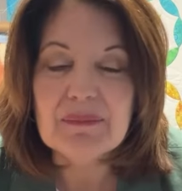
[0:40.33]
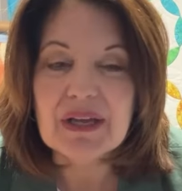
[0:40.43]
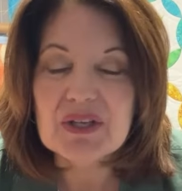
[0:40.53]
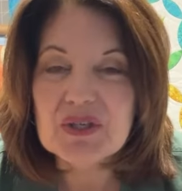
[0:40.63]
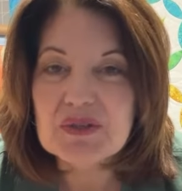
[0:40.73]

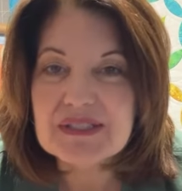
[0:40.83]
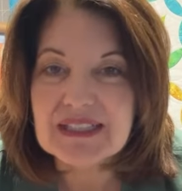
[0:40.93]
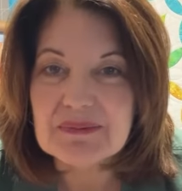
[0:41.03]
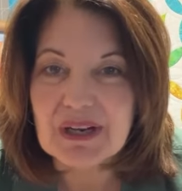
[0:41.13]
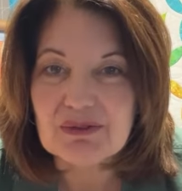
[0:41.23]

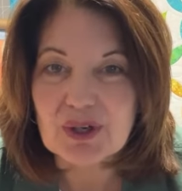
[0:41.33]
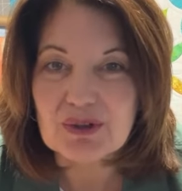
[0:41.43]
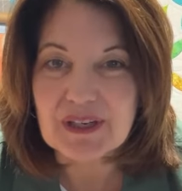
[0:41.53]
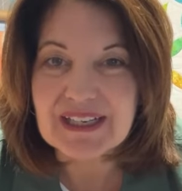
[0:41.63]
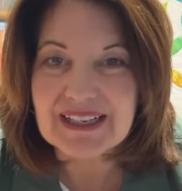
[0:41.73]
using my
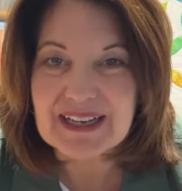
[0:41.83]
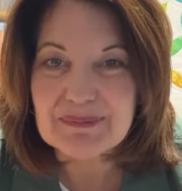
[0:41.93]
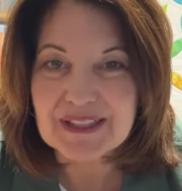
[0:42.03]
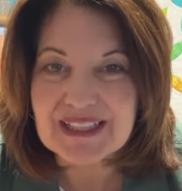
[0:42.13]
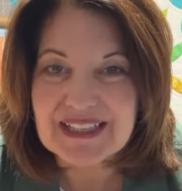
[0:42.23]
rotary cut
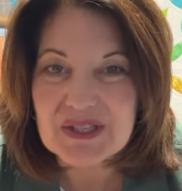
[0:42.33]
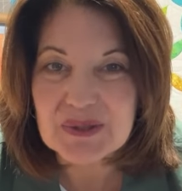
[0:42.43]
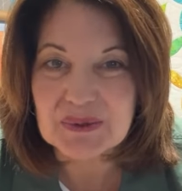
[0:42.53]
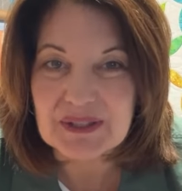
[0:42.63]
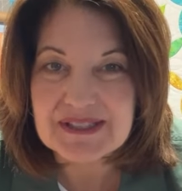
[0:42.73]
applique
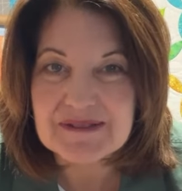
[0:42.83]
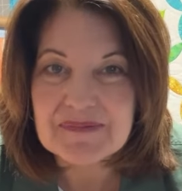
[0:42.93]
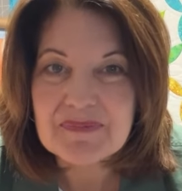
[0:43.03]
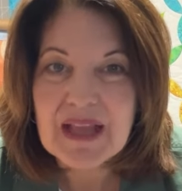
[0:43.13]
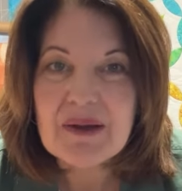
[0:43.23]
tools.
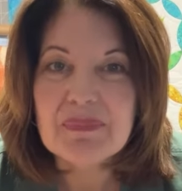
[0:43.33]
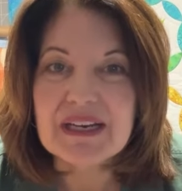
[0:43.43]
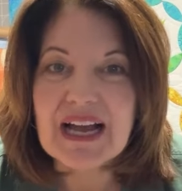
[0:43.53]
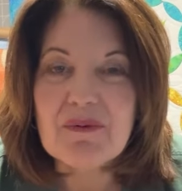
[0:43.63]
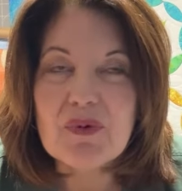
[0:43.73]
But
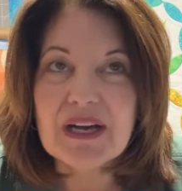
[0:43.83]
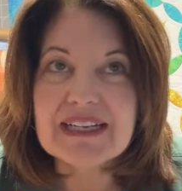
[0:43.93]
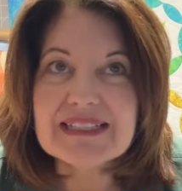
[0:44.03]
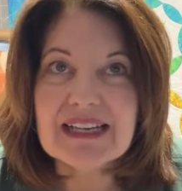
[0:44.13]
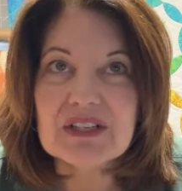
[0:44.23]
I want to
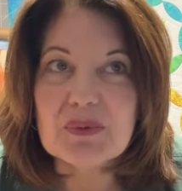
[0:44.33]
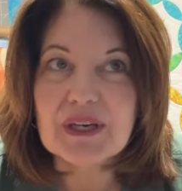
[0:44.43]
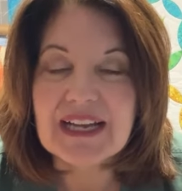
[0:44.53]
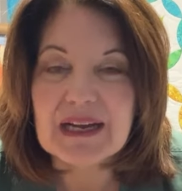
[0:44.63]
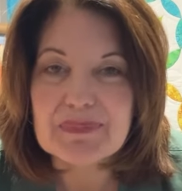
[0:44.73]
tell you what
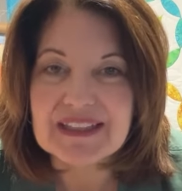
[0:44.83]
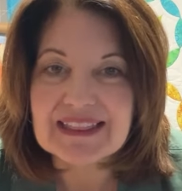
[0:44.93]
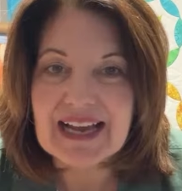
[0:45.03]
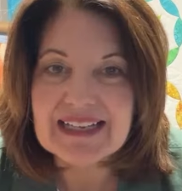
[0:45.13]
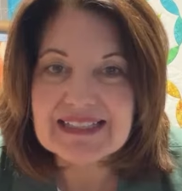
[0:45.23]
happened.
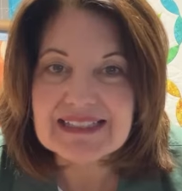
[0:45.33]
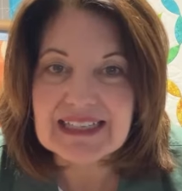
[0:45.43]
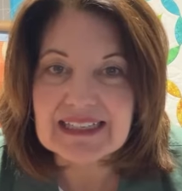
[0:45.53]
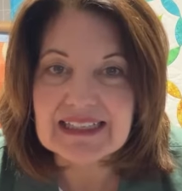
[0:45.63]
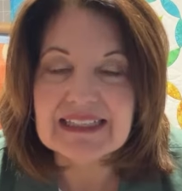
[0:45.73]
Last
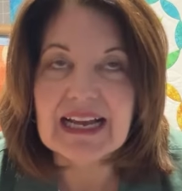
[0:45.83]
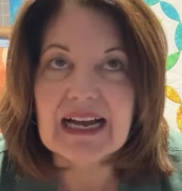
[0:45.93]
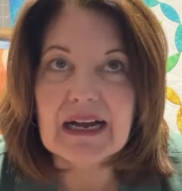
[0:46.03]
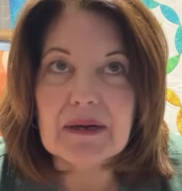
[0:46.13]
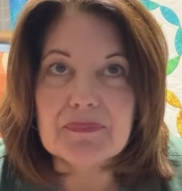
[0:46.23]
night,
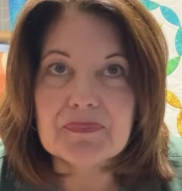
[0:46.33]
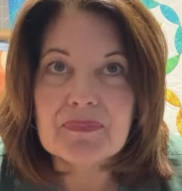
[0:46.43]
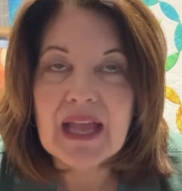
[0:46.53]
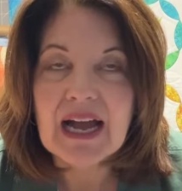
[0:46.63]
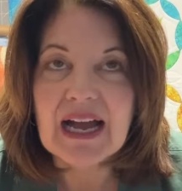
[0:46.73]

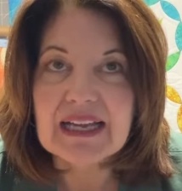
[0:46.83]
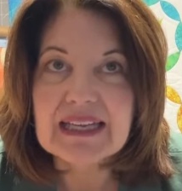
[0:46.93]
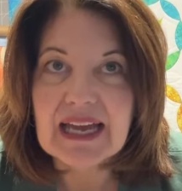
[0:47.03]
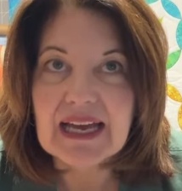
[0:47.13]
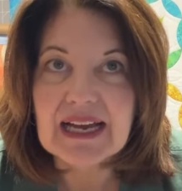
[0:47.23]
I
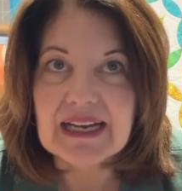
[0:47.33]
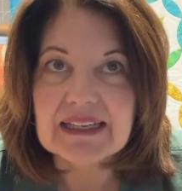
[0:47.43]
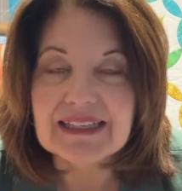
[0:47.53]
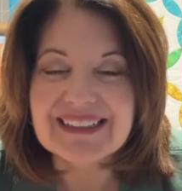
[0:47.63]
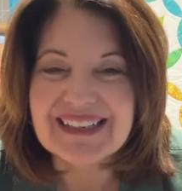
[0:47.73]

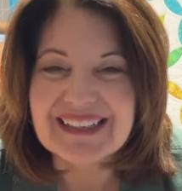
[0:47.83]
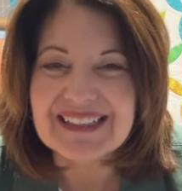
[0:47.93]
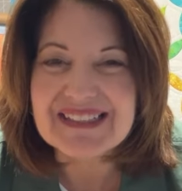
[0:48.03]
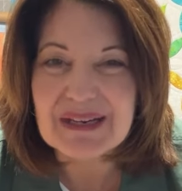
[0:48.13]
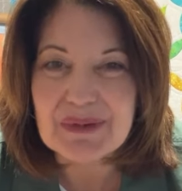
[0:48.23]
had
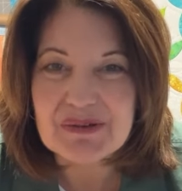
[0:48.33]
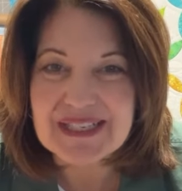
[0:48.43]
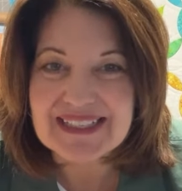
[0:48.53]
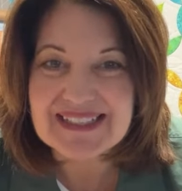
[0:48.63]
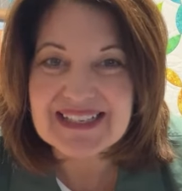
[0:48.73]
demo
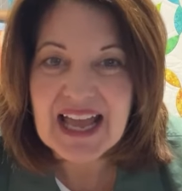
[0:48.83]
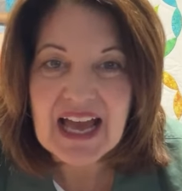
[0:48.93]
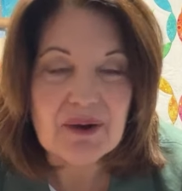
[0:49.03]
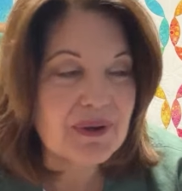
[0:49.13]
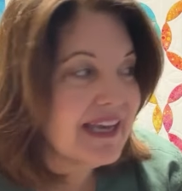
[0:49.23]
days,
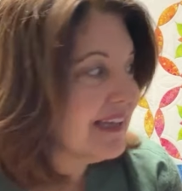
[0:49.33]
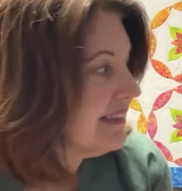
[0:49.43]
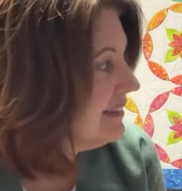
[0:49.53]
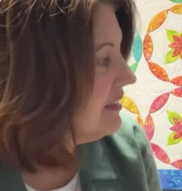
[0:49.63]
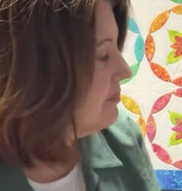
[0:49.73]
and we had a little